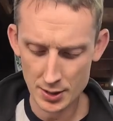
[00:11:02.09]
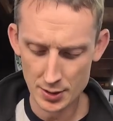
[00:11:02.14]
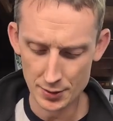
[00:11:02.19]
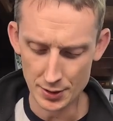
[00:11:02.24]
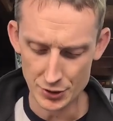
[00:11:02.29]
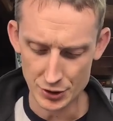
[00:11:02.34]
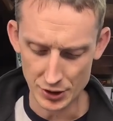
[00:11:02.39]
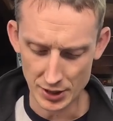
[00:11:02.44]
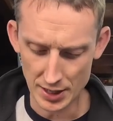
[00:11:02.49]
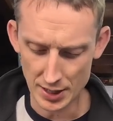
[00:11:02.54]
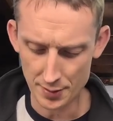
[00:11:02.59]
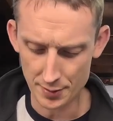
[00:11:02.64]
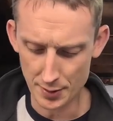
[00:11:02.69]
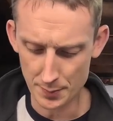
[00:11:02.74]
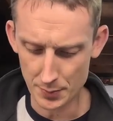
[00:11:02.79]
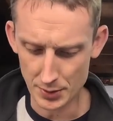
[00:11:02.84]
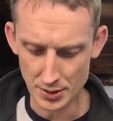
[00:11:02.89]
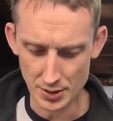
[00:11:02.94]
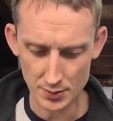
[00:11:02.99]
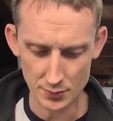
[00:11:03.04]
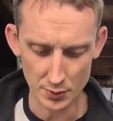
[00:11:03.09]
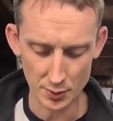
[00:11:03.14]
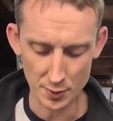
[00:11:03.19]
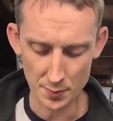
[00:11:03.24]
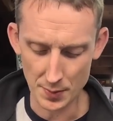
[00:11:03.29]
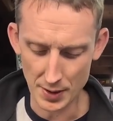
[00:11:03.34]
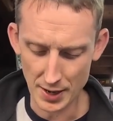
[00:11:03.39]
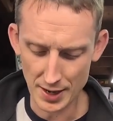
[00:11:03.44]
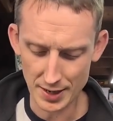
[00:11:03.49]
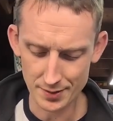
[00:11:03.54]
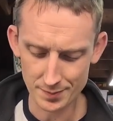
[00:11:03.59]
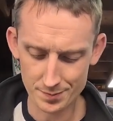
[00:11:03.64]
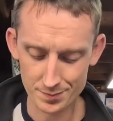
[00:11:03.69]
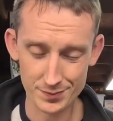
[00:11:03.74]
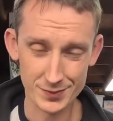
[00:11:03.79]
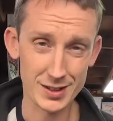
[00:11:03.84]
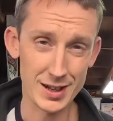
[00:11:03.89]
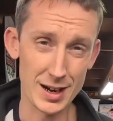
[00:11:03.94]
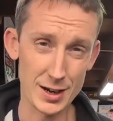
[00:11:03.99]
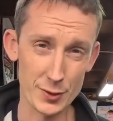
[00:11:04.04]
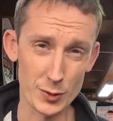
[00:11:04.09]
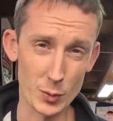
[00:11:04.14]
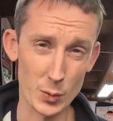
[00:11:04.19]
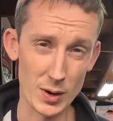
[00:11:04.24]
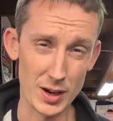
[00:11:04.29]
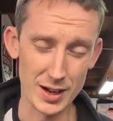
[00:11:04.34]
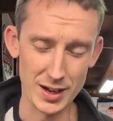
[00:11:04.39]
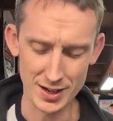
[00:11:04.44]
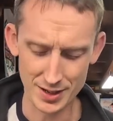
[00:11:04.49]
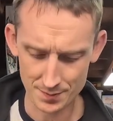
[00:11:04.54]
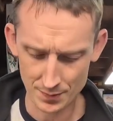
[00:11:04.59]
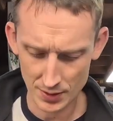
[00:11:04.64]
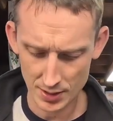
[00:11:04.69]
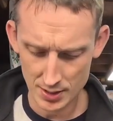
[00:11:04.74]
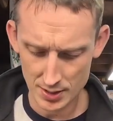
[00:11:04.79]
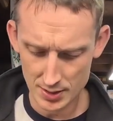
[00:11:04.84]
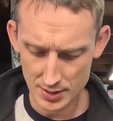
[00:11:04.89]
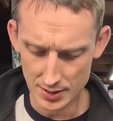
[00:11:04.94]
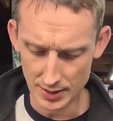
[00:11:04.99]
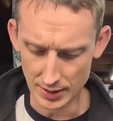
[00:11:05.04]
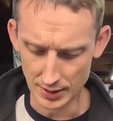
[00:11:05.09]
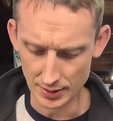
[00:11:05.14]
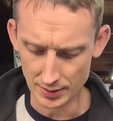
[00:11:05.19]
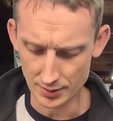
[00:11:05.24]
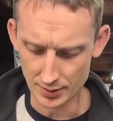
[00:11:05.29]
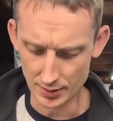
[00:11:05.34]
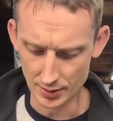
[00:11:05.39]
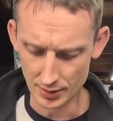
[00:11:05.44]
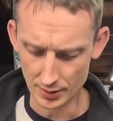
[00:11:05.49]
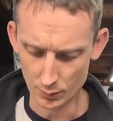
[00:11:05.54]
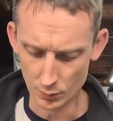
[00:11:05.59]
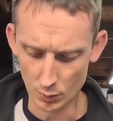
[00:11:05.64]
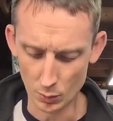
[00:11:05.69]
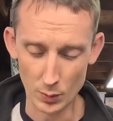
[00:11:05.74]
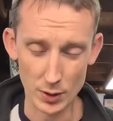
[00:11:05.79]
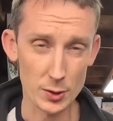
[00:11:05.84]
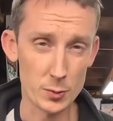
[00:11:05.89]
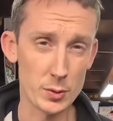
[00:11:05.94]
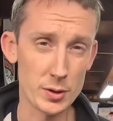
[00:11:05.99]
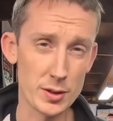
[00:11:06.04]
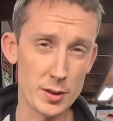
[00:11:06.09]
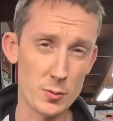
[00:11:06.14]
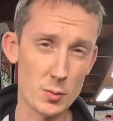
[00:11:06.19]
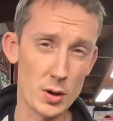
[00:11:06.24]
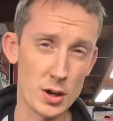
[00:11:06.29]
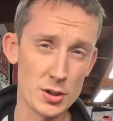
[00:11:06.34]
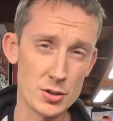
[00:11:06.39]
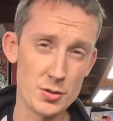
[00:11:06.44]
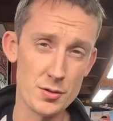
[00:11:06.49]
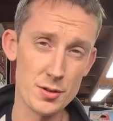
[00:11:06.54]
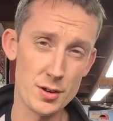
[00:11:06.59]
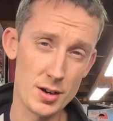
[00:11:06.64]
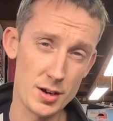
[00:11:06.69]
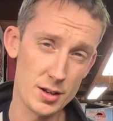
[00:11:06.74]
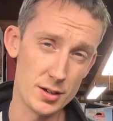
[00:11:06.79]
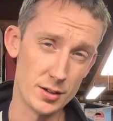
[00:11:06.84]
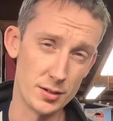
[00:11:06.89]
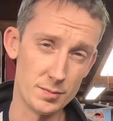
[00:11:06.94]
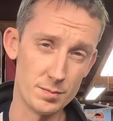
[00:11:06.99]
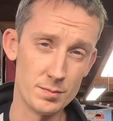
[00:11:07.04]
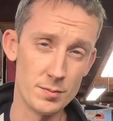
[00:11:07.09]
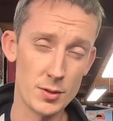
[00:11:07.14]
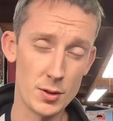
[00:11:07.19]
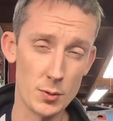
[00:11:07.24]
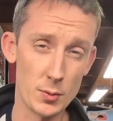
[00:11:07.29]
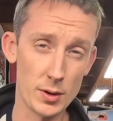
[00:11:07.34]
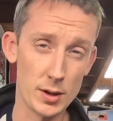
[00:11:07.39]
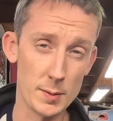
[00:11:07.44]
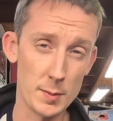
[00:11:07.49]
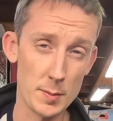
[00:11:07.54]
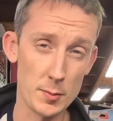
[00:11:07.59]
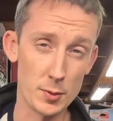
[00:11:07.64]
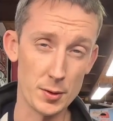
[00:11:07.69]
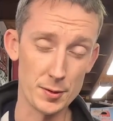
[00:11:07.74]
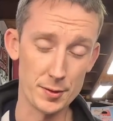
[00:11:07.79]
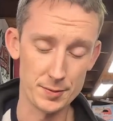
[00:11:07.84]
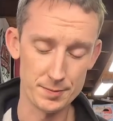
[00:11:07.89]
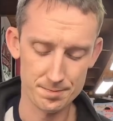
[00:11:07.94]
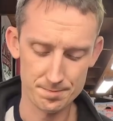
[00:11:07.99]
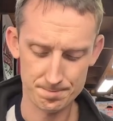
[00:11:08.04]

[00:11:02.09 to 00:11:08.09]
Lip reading: set you guys up in a different spot, kind of the way, and we'll weld one of these washers on and see what we come up with.